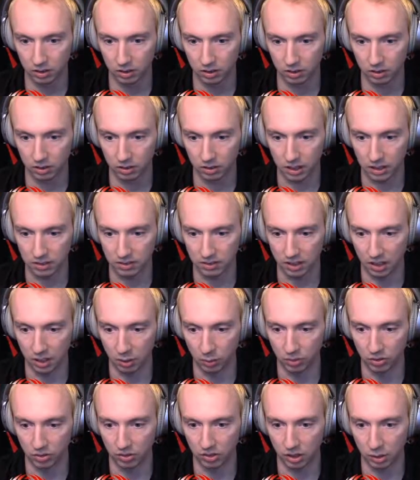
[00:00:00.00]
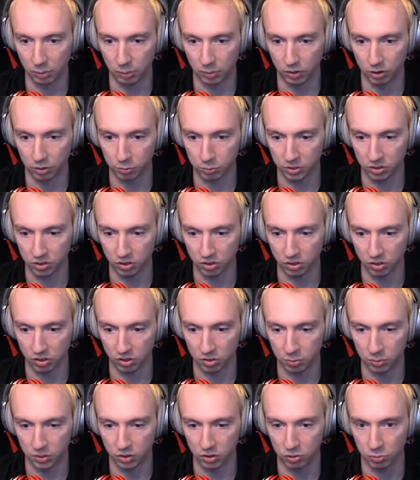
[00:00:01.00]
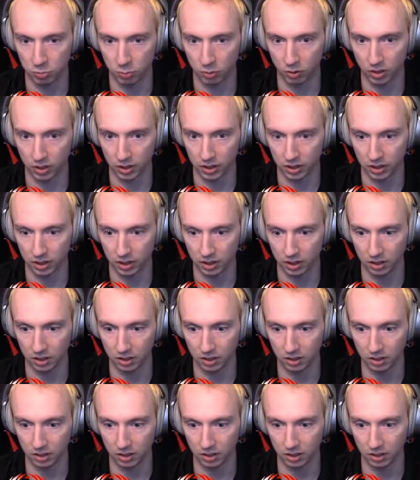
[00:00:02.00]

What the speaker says: That tailwind's going to push me just a smidge more here.